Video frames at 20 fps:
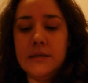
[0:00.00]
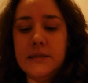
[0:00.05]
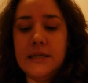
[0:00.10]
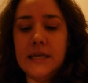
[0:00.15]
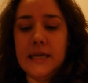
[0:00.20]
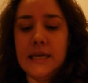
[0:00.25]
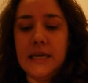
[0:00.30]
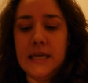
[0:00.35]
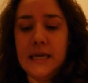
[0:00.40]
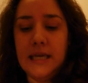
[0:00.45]

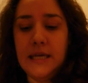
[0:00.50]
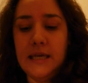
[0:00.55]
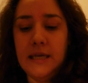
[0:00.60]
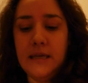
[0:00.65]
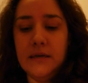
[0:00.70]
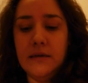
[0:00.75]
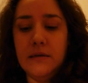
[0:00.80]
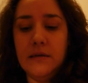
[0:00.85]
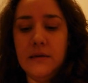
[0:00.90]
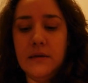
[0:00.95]
tahini,
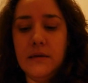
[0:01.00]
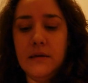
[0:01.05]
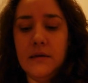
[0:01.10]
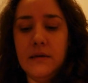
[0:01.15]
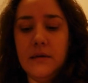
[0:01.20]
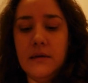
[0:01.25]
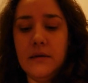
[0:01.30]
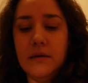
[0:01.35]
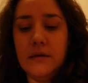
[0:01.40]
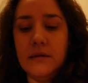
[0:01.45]

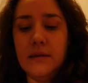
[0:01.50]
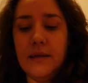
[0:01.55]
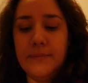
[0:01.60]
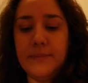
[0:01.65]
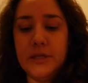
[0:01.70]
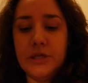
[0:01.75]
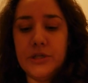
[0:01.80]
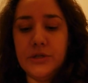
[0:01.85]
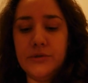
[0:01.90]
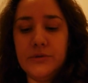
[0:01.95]

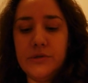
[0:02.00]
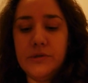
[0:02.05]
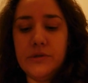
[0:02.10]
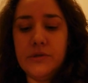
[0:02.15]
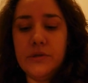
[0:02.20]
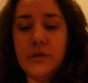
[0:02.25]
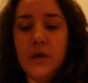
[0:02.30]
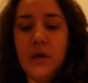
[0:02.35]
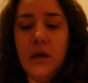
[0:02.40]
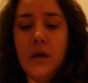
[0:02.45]
lemon juice,
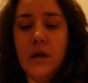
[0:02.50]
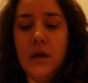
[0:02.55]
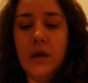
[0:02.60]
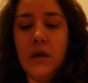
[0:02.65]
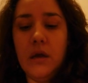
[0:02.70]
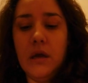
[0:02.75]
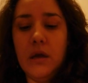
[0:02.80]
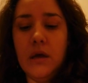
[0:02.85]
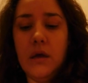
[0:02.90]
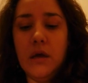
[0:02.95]

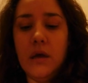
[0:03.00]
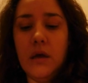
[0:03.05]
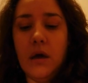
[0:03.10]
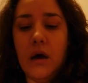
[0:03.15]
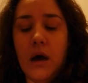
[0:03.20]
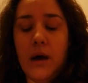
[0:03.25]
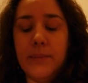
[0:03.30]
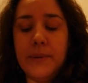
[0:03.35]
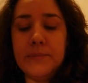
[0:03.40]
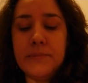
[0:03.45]

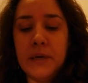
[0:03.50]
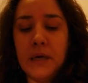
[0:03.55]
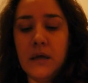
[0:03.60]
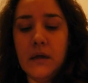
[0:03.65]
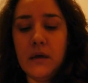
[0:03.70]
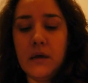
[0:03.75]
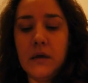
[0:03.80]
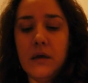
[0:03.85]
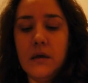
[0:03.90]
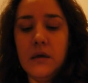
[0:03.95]
almond
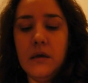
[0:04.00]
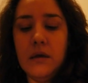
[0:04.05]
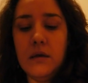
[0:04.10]
milk,